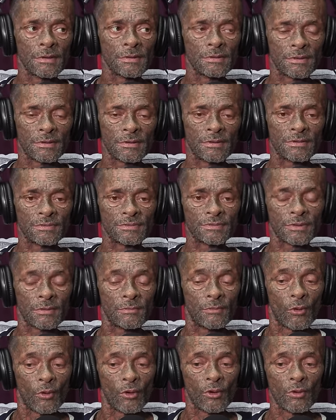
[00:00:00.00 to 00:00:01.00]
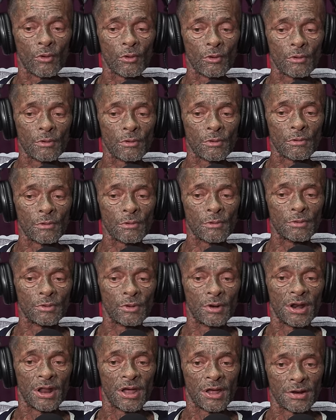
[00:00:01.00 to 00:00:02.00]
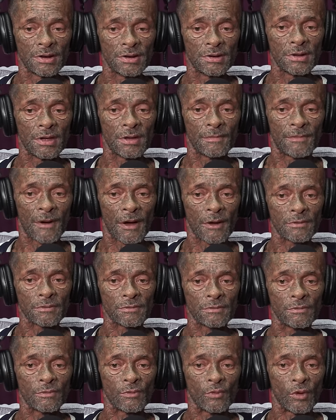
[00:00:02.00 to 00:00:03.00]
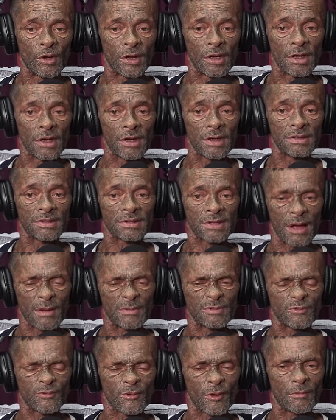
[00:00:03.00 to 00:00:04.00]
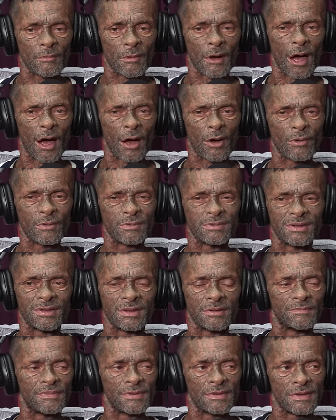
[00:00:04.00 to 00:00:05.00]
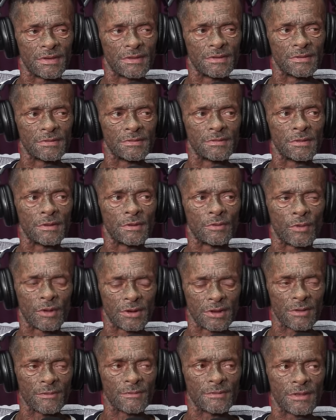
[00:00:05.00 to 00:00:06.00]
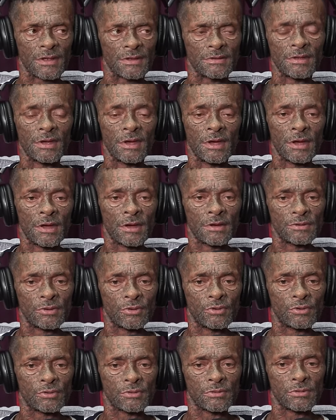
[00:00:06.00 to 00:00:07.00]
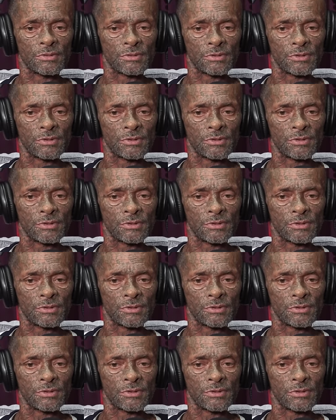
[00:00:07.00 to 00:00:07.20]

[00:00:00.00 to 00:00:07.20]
The more you learn about where it comes from, how did it begin, and whatever that you